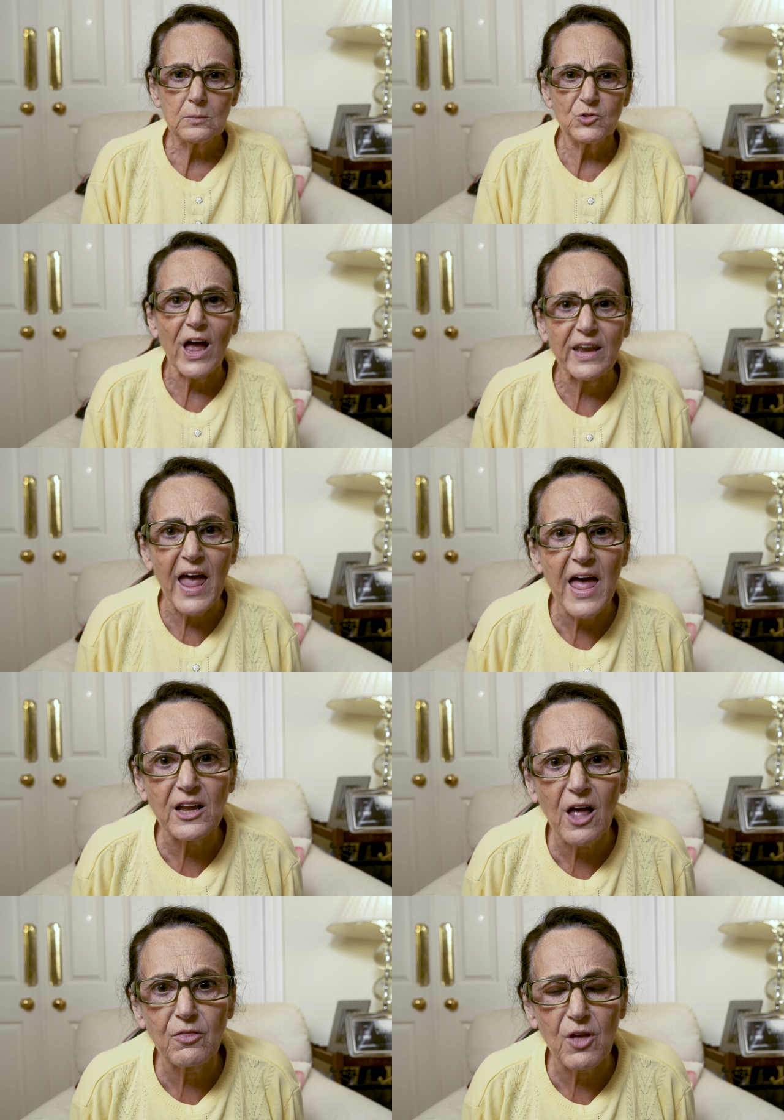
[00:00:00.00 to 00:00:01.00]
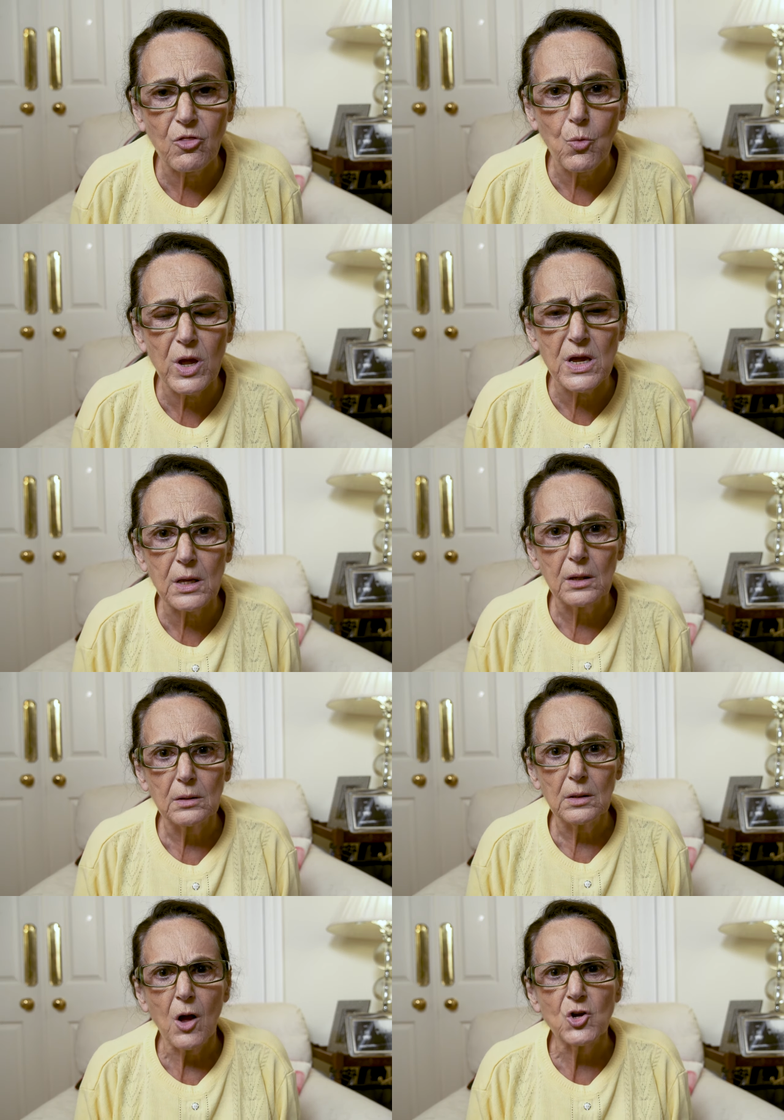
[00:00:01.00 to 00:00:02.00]
She had a haircut the other week.
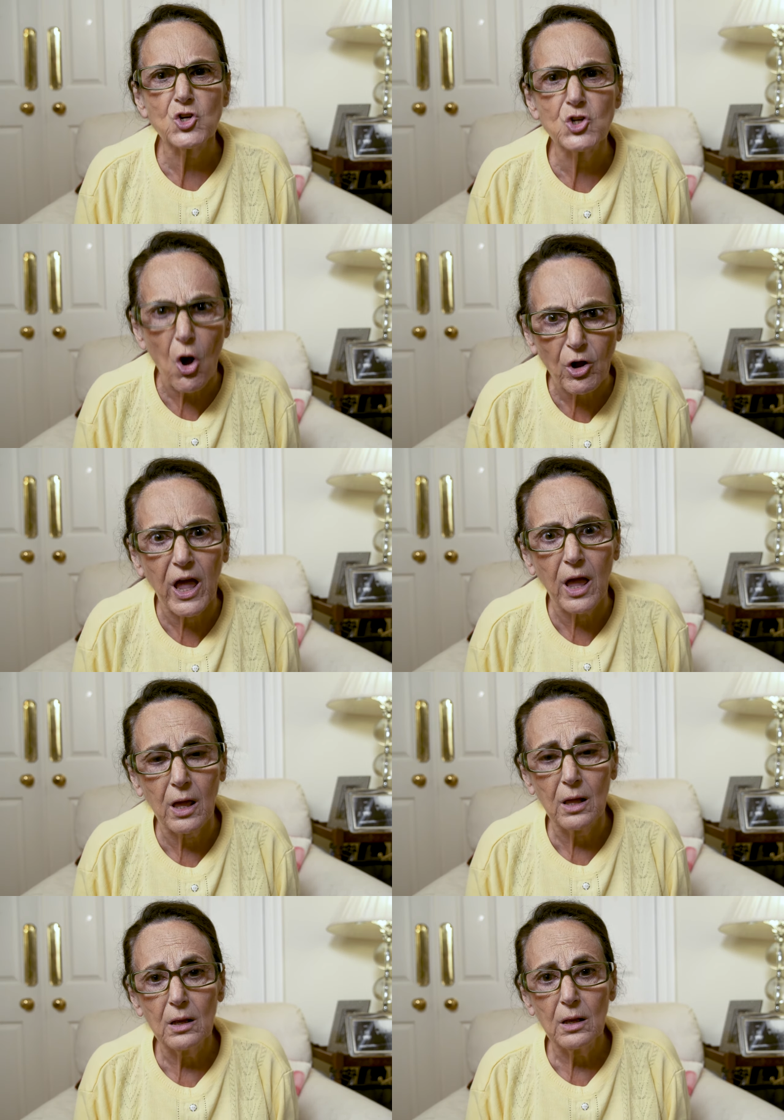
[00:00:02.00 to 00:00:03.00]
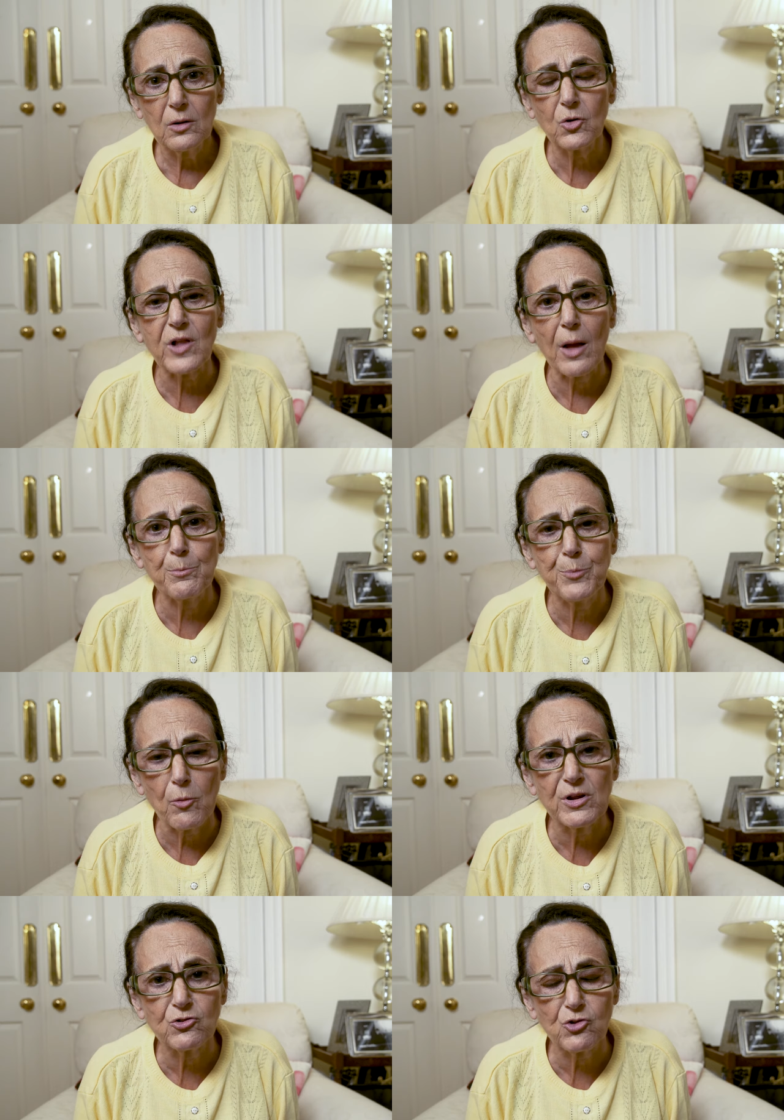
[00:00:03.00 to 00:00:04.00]
Shocking. Looks like Boris